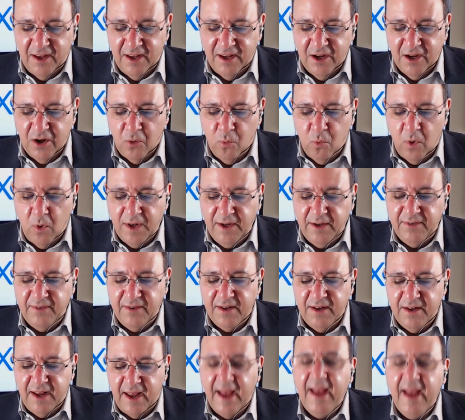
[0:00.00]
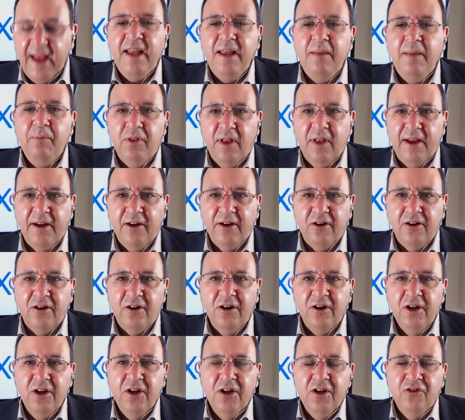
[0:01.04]
"What is an A player
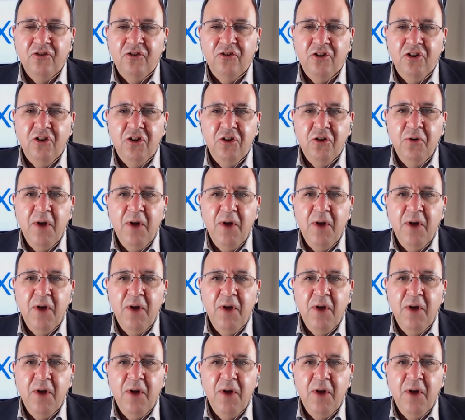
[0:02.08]
to you.